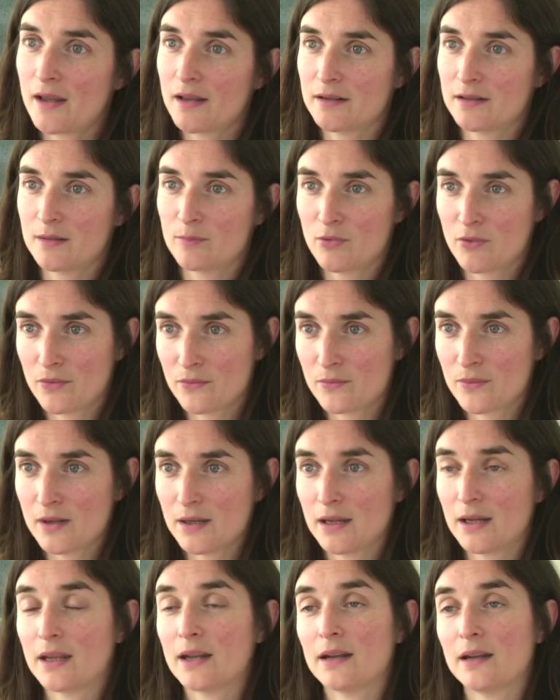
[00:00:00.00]
da, number
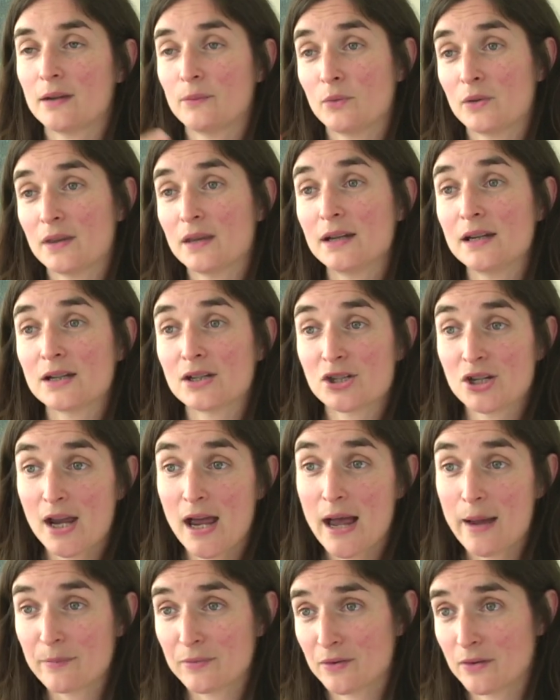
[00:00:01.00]
three. And within each
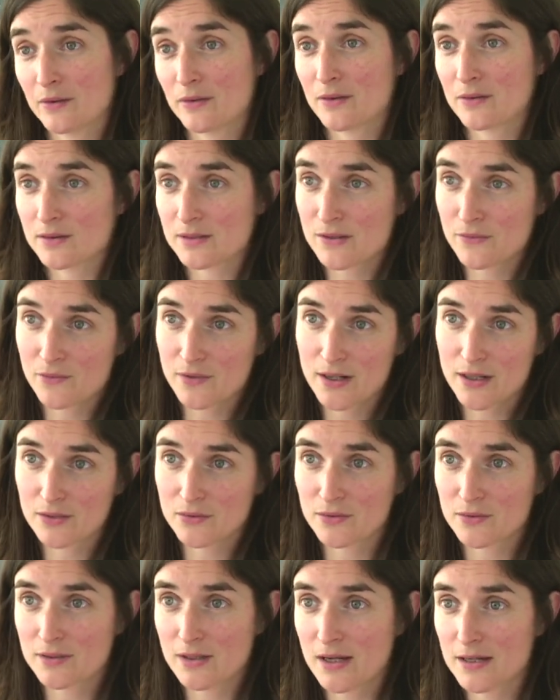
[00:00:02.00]
chapter, there's different
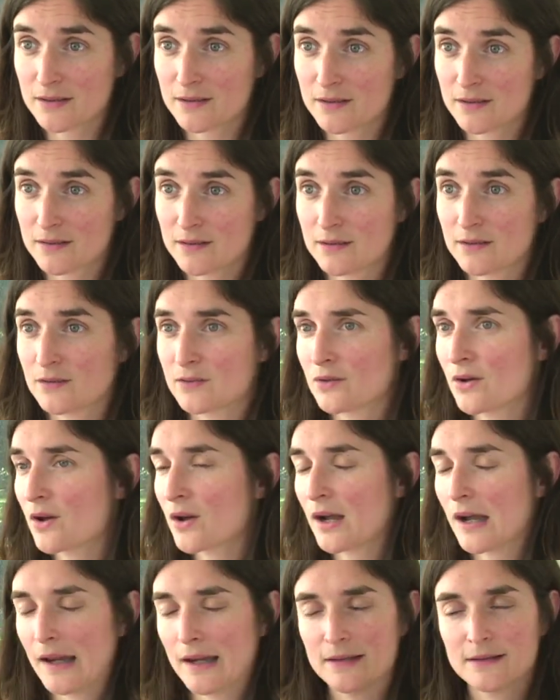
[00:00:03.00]
exercises. There's
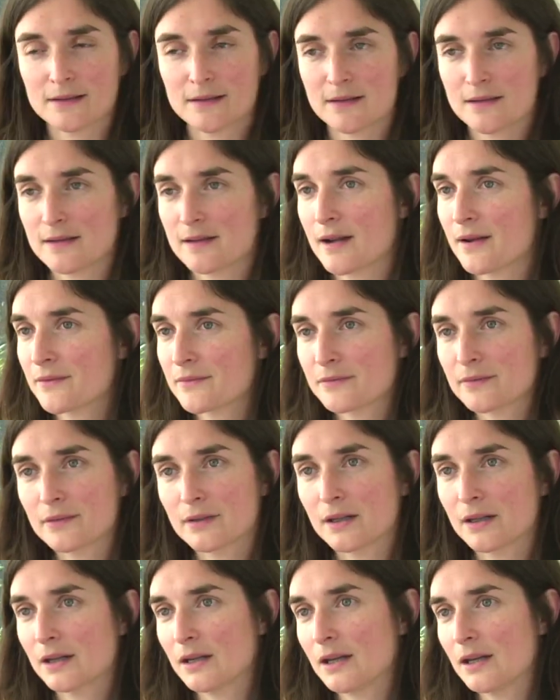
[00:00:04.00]
all kinds of stuff.
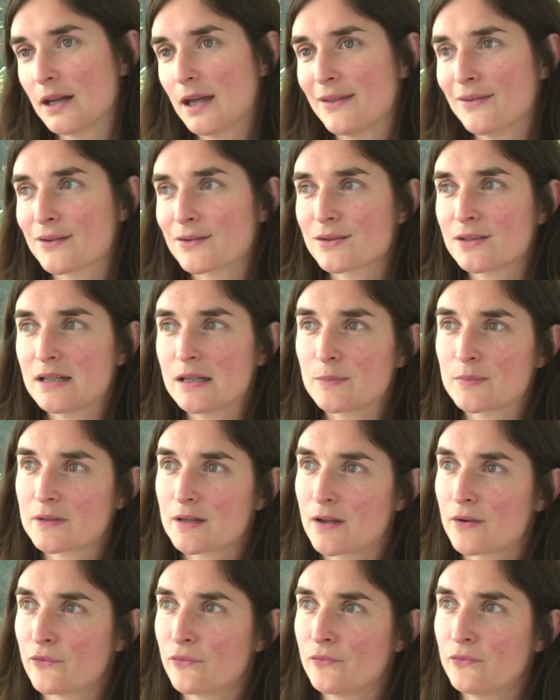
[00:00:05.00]
And there's tips
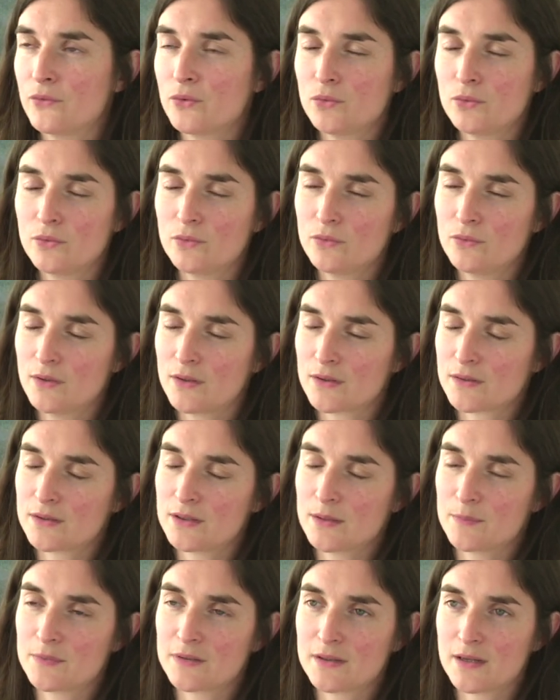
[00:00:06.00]
on food, there's
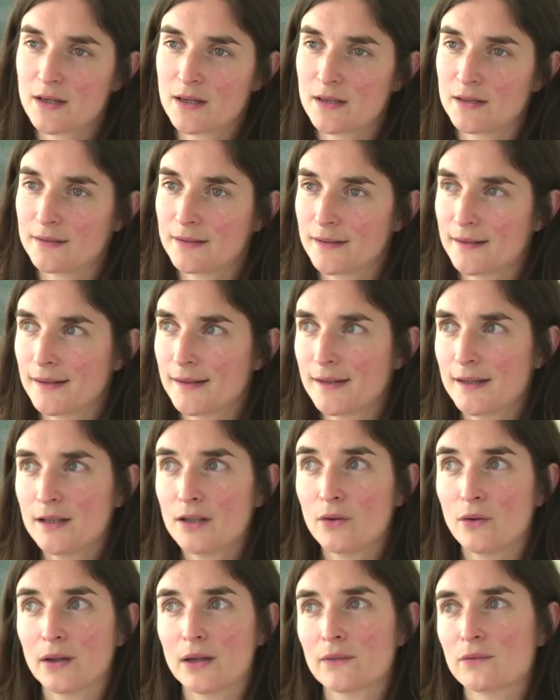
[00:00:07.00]
tips on,
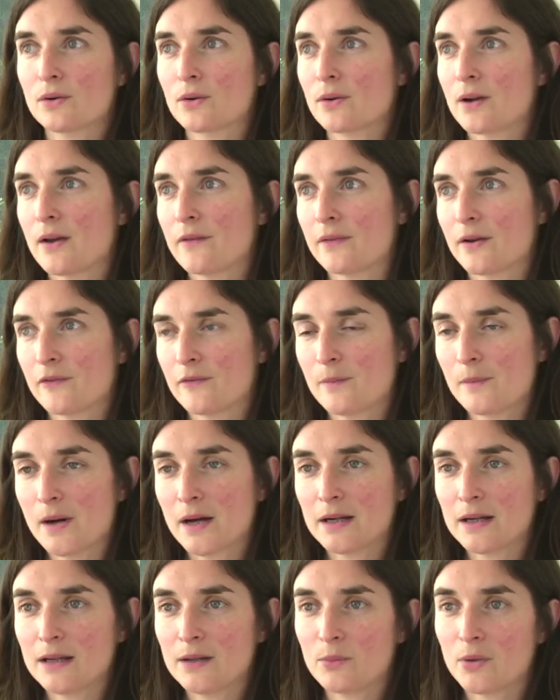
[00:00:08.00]
you know, like if you don't have enough
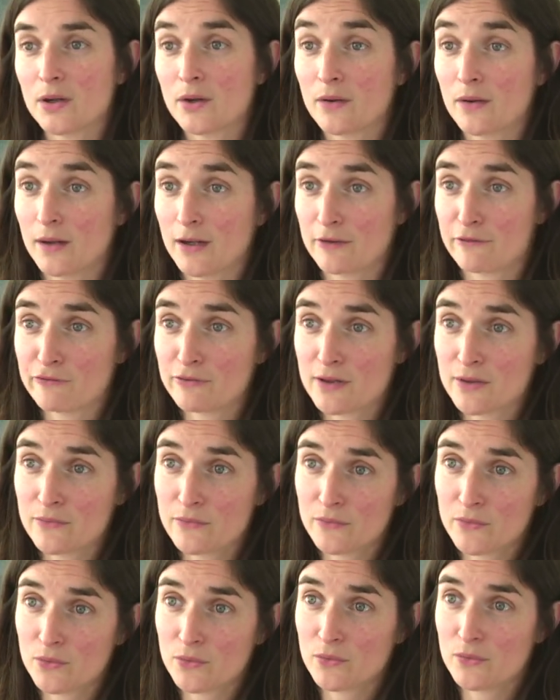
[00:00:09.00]
money, where you can get free
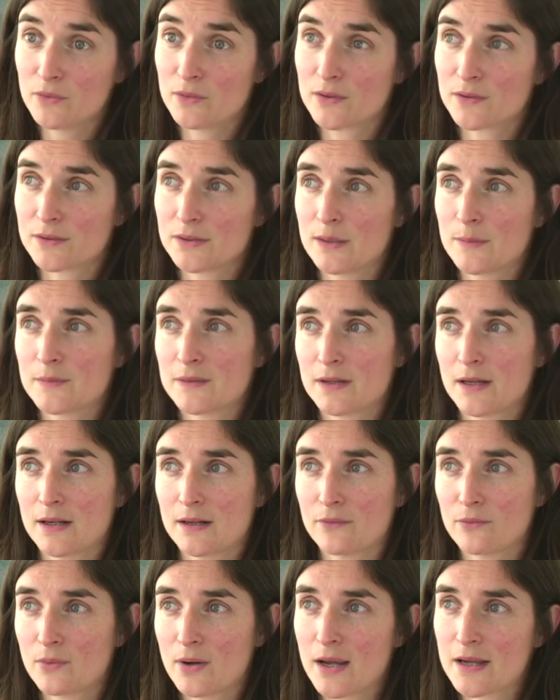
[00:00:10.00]
food, there's tips
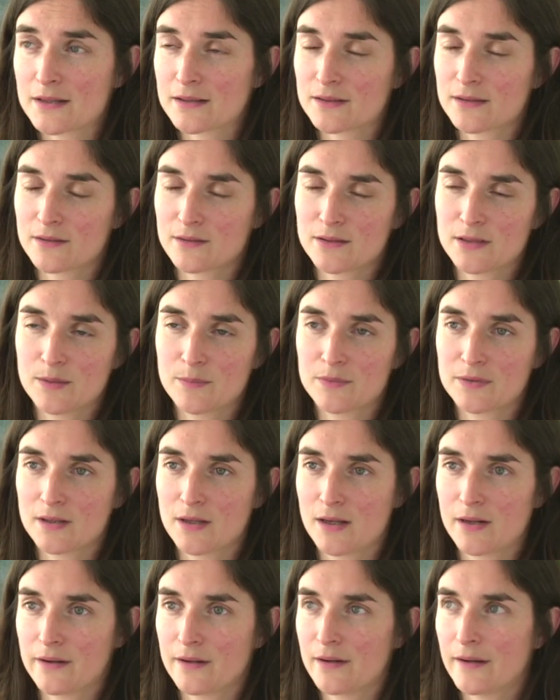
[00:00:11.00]
on rest, there's tips
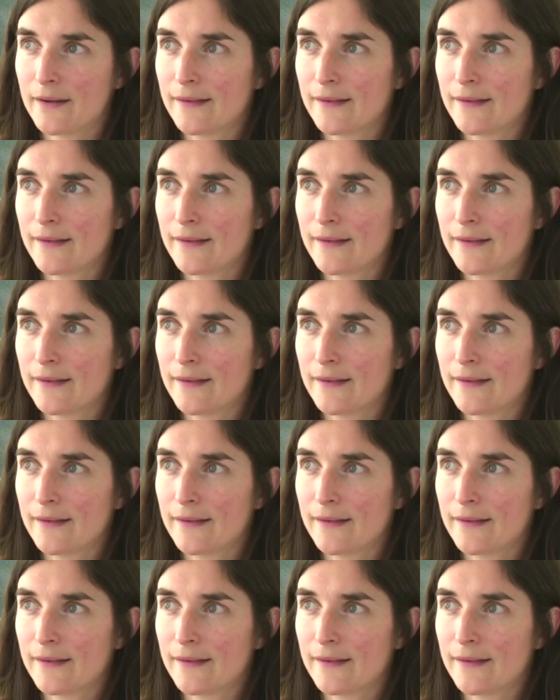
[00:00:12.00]
on